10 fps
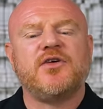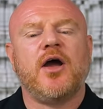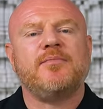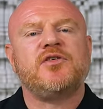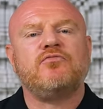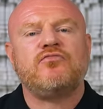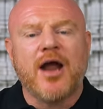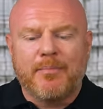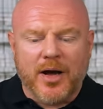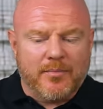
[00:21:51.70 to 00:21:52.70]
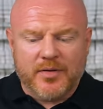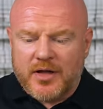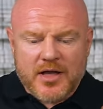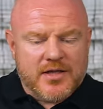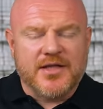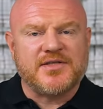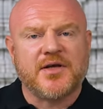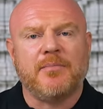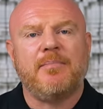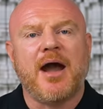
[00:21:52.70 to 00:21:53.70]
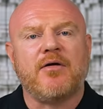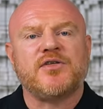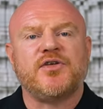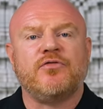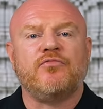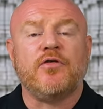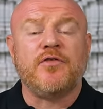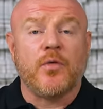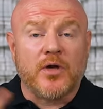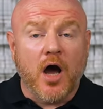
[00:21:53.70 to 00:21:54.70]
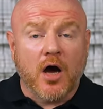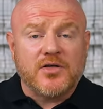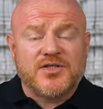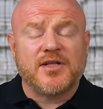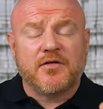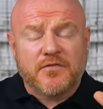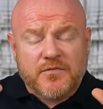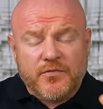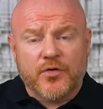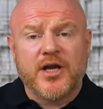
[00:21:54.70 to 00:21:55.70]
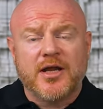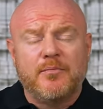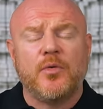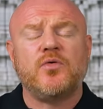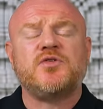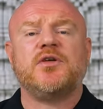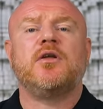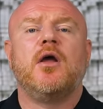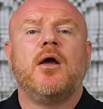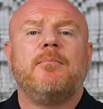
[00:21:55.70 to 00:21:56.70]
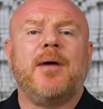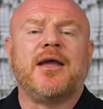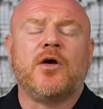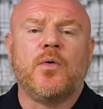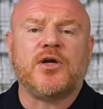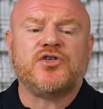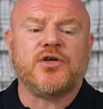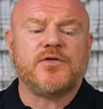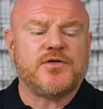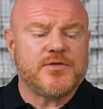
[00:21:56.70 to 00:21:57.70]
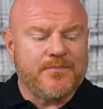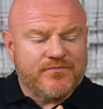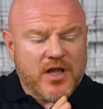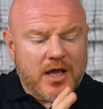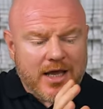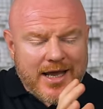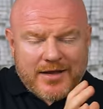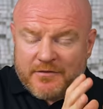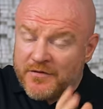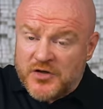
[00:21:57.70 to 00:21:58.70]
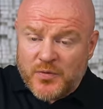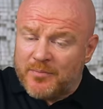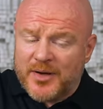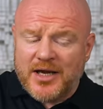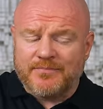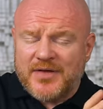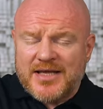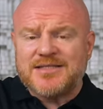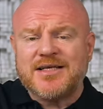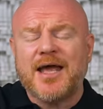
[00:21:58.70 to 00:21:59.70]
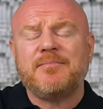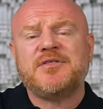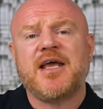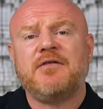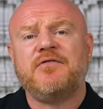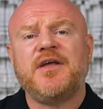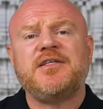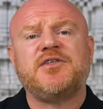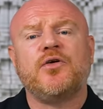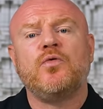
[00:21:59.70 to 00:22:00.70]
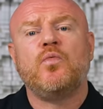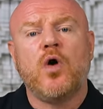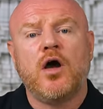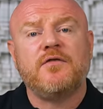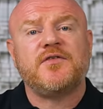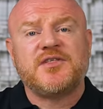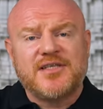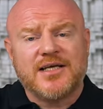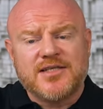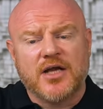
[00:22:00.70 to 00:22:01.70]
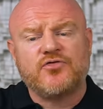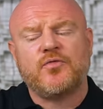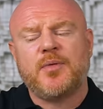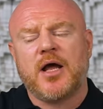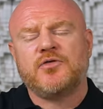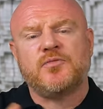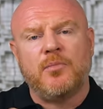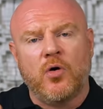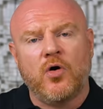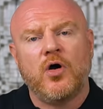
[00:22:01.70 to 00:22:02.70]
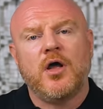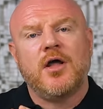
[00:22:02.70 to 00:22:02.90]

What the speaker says: time to wrap up this comparison review and answer the three important main questions. The first one being, is the M10 V2 worth £600 more